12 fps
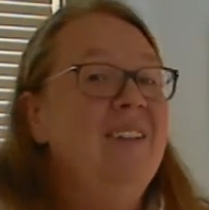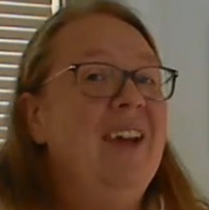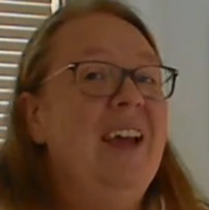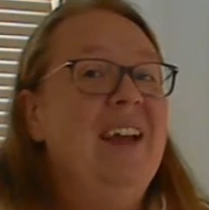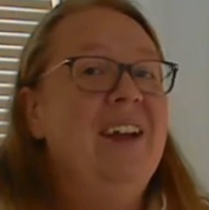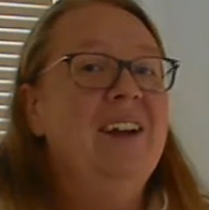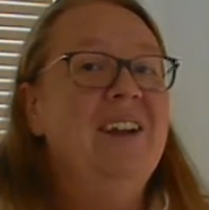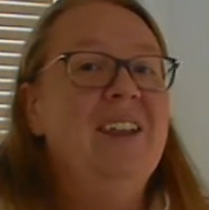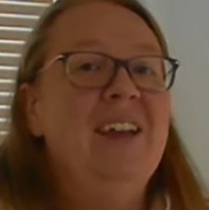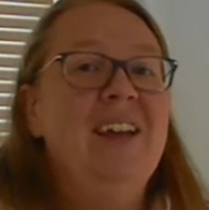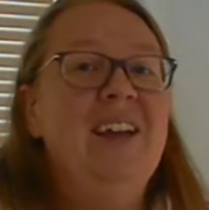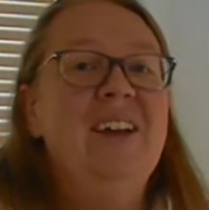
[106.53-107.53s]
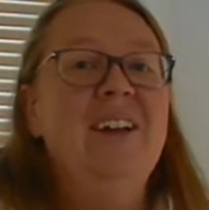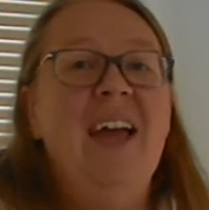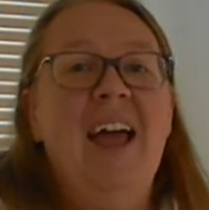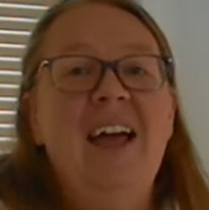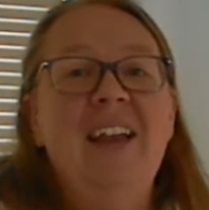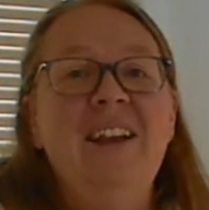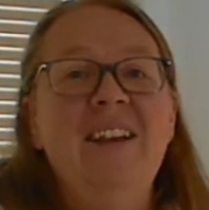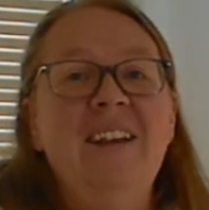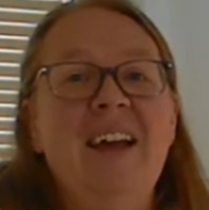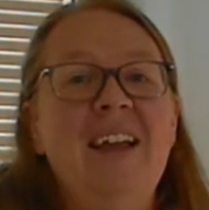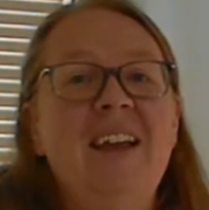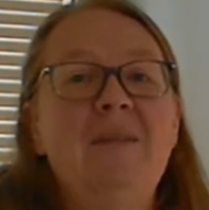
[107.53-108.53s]
Take your little hand
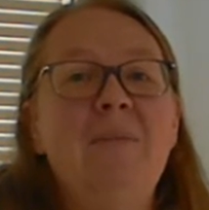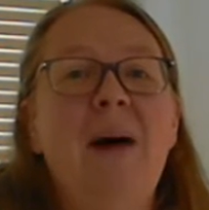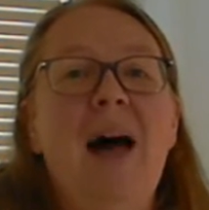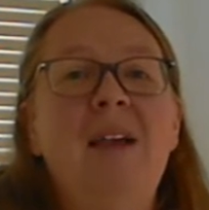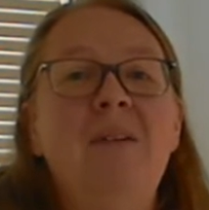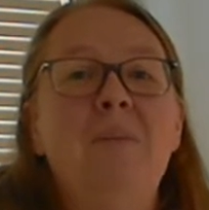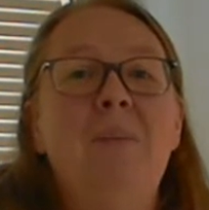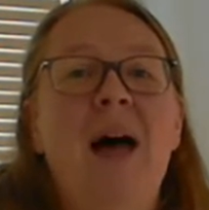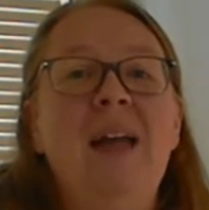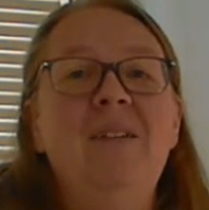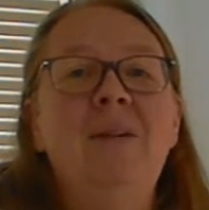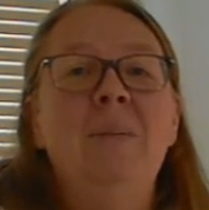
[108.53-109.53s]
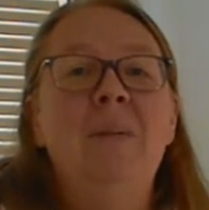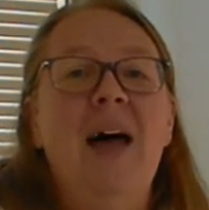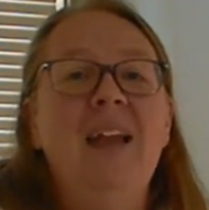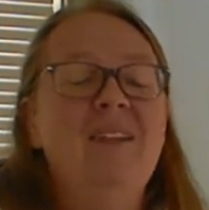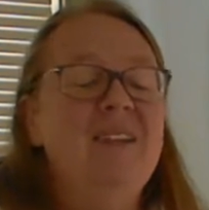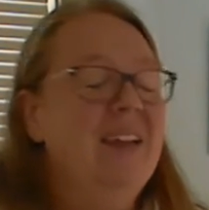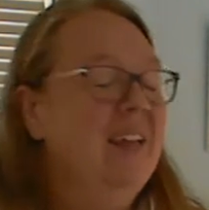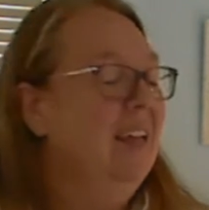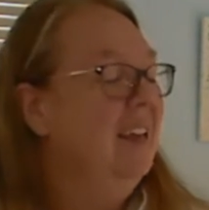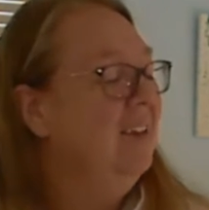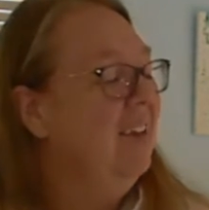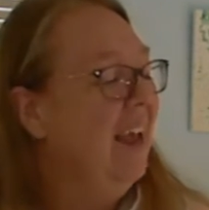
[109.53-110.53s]
and pat, pat, pat.
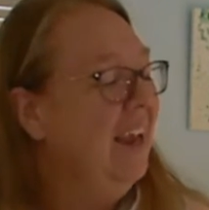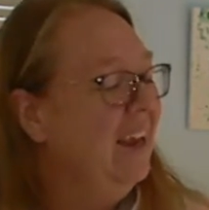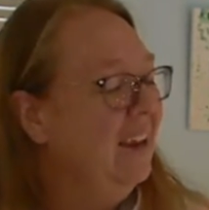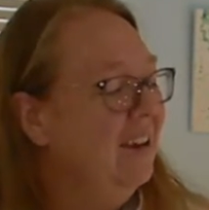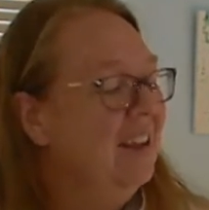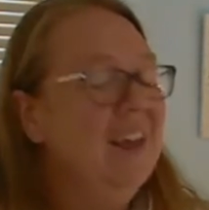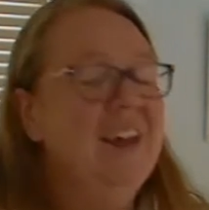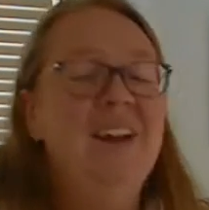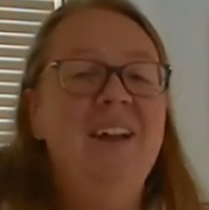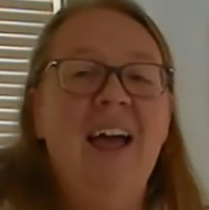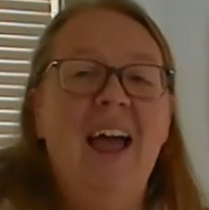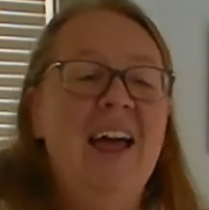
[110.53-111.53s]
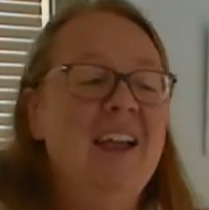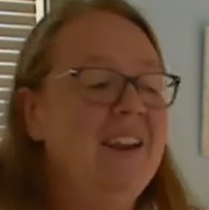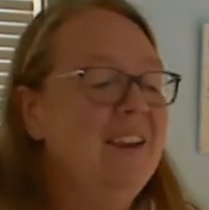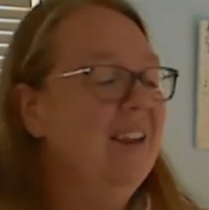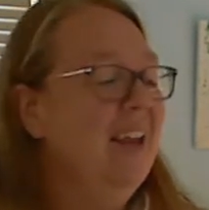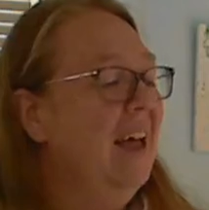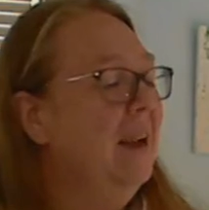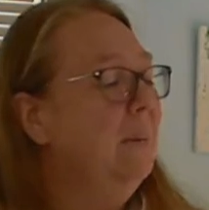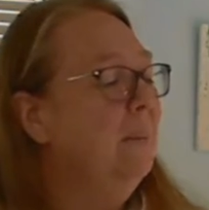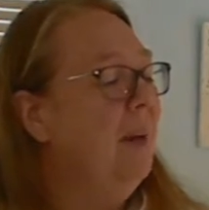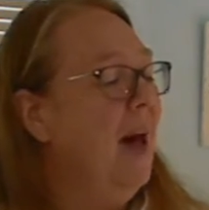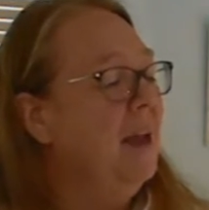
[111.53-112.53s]
Take your little hand
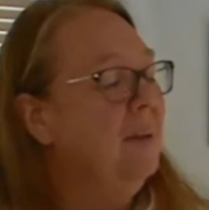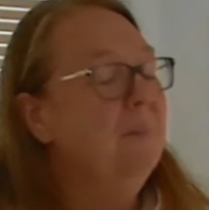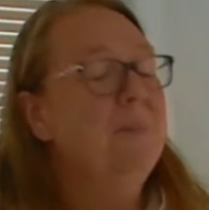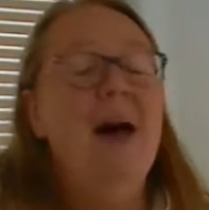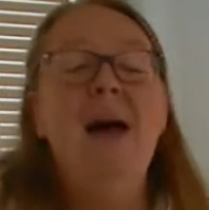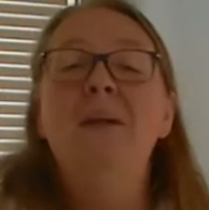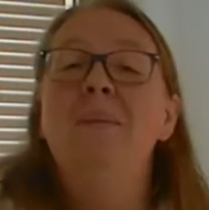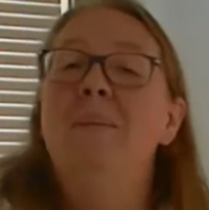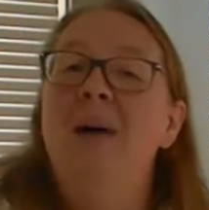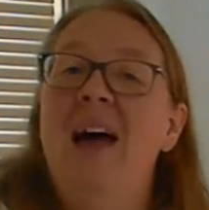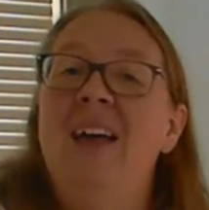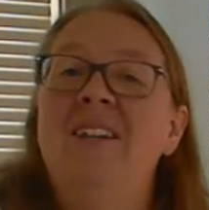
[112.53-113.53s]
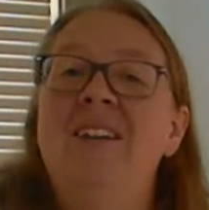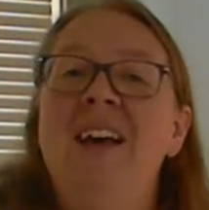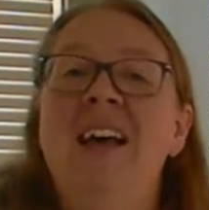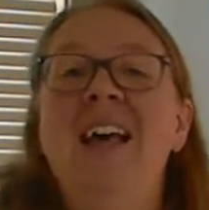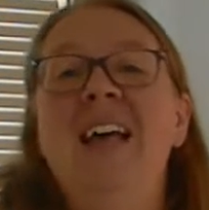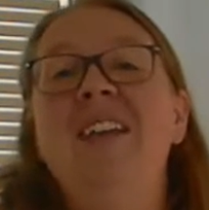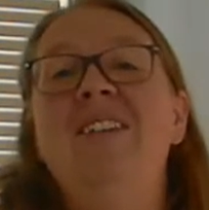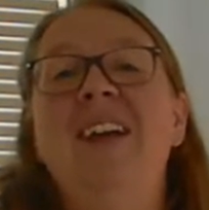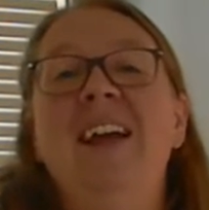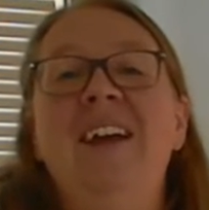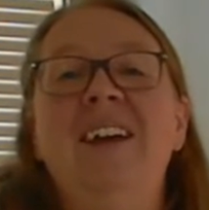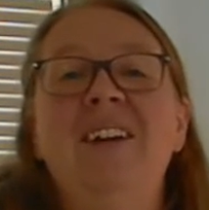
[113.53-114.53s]
and pat, pat, pat.
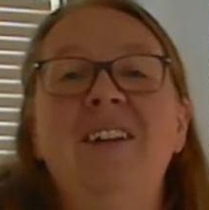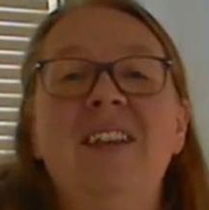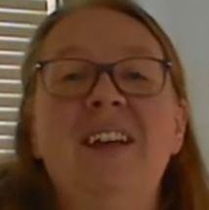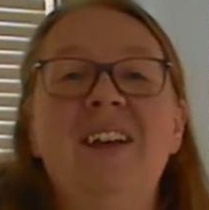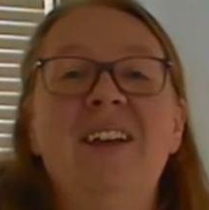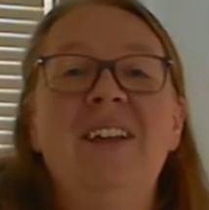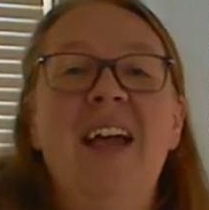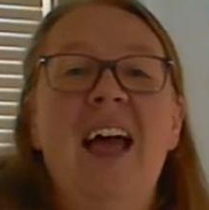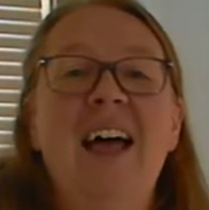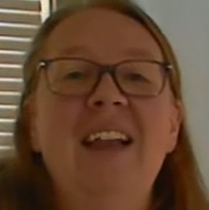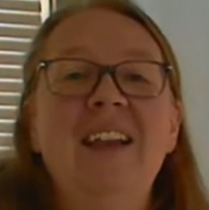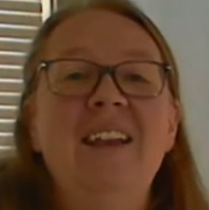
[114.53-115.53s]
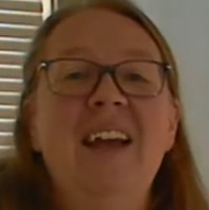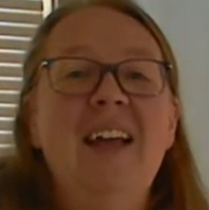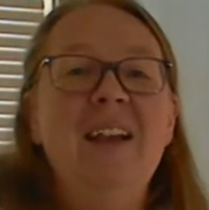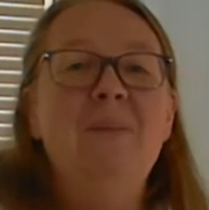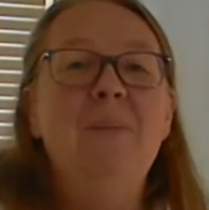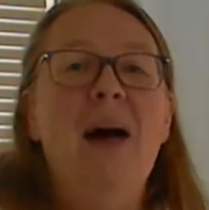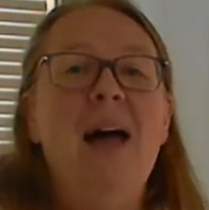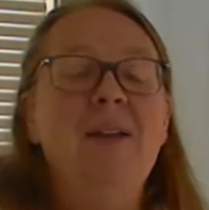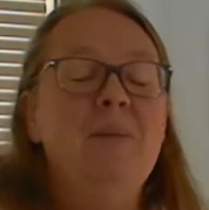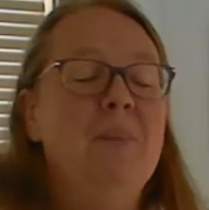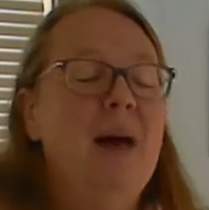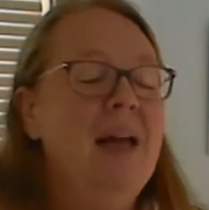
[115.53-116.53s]
Take your little hand and
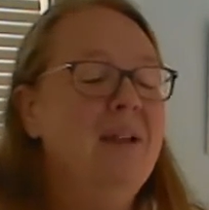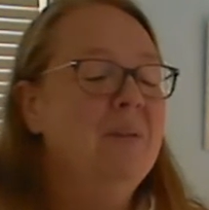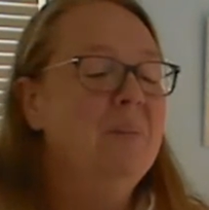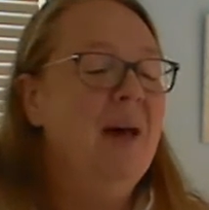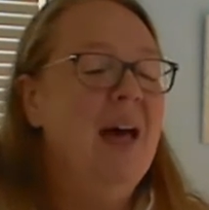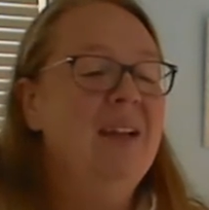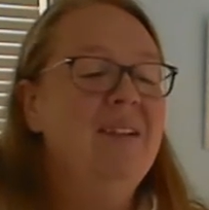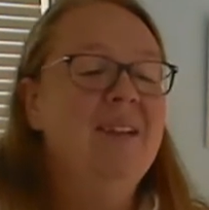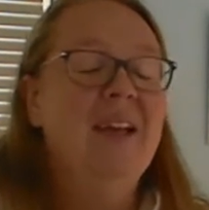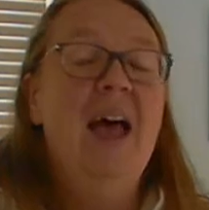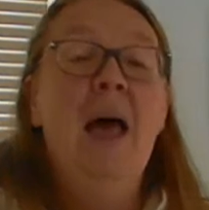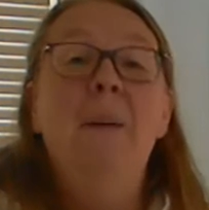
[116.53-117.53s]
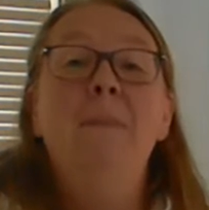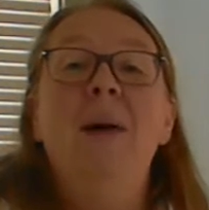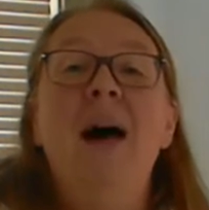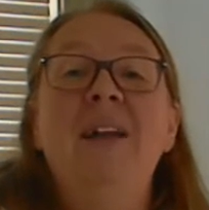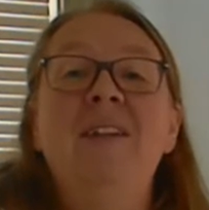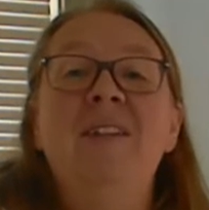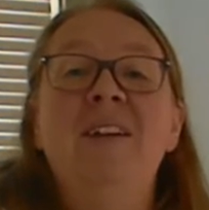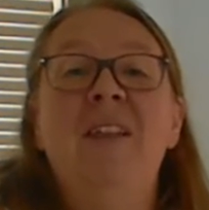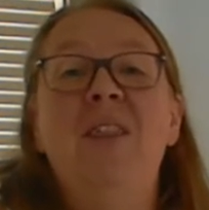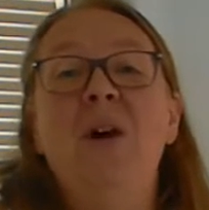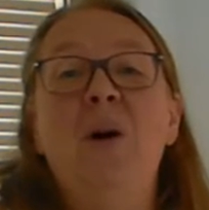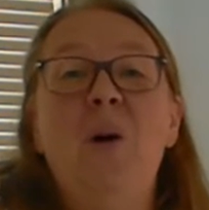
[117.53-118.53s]
pat, pat, pat. Pat
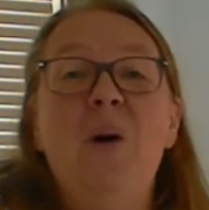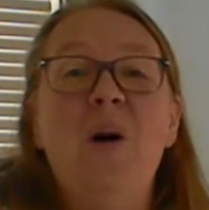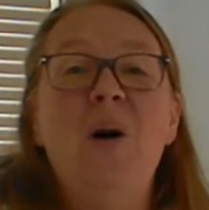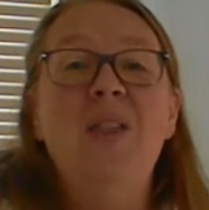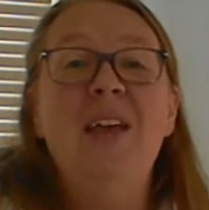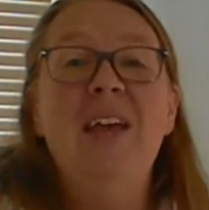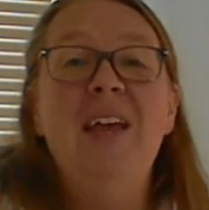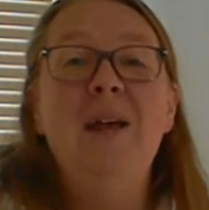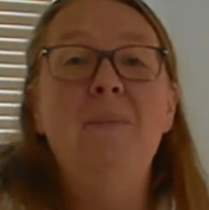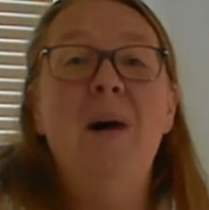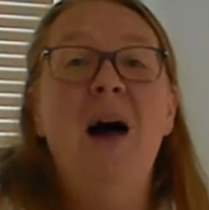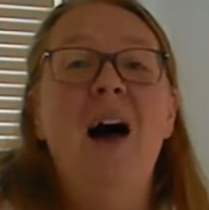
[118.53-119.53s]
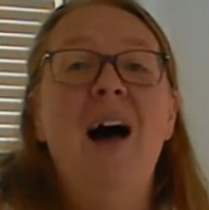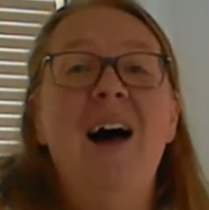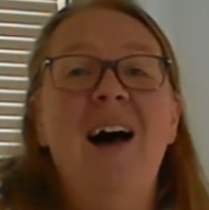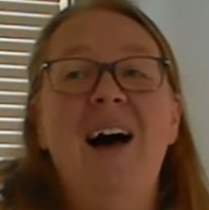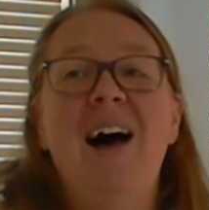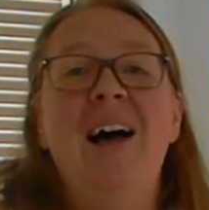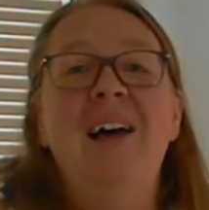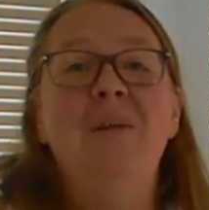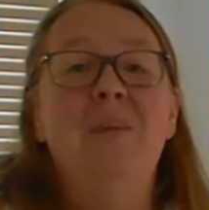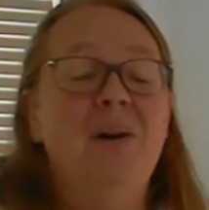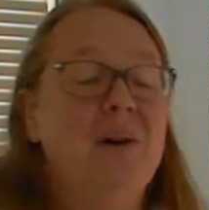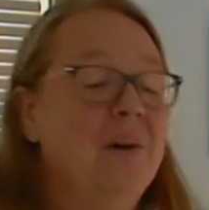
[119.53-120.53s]
the Holy
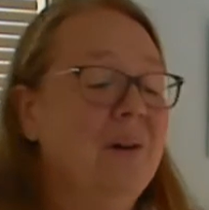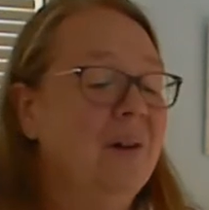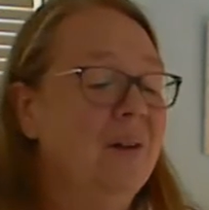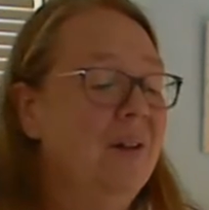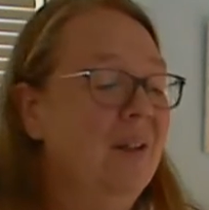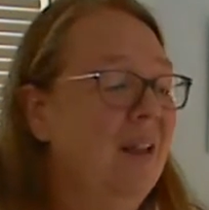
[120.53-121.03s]
Bible.